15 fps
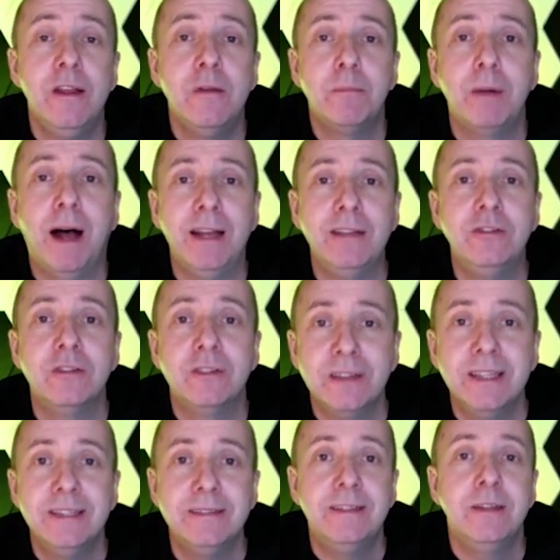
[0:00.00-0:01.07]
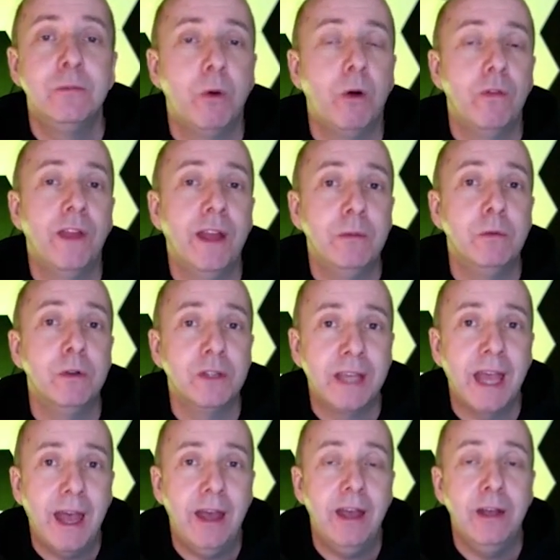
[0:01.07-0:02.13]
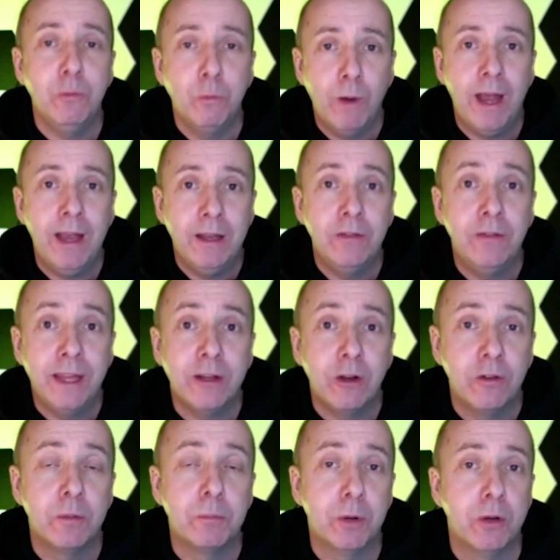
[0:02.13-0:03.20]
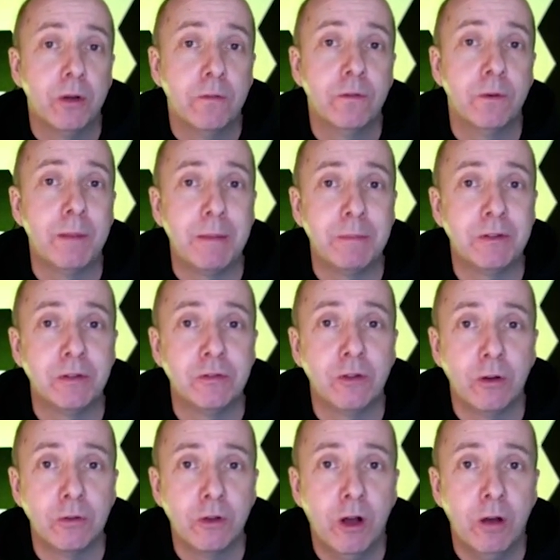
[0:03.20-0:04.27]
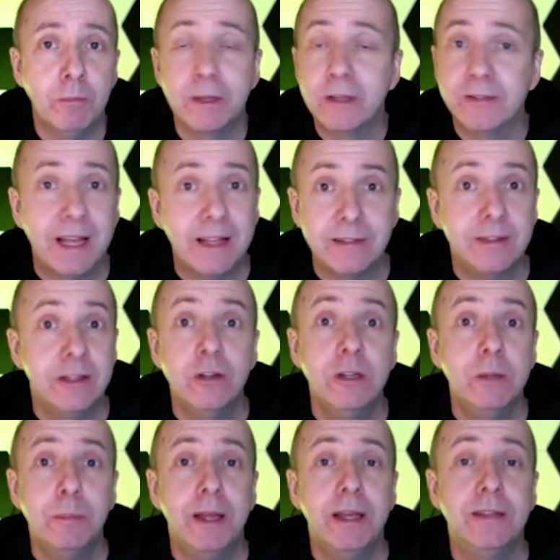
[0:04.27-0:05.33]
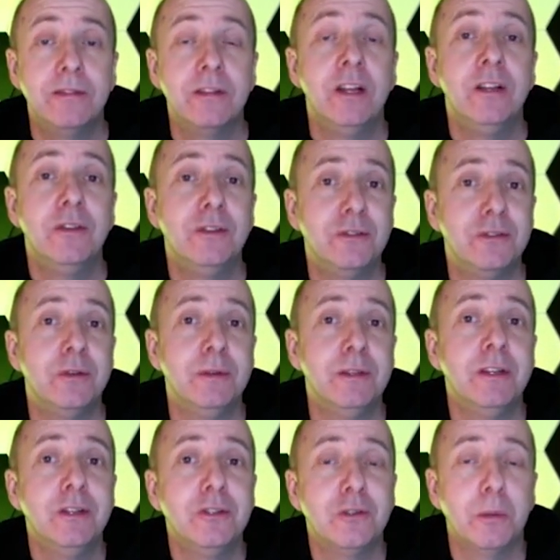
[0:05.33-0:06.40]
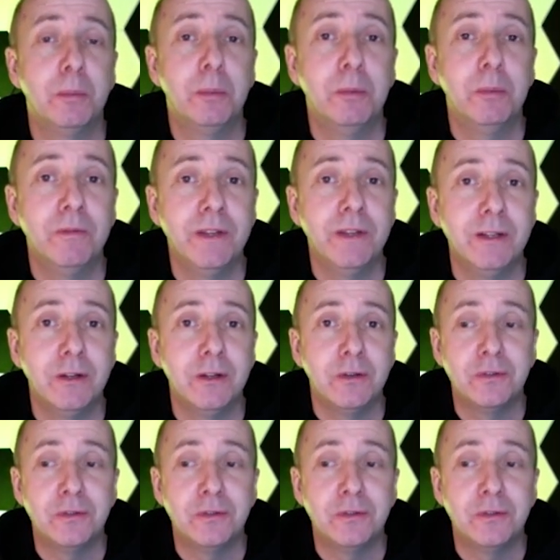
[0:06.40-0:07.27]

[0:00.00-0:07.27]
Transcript: but I just listed what they would get when they got the product from Amazon.com because that's the only place that's doing shoppable videos.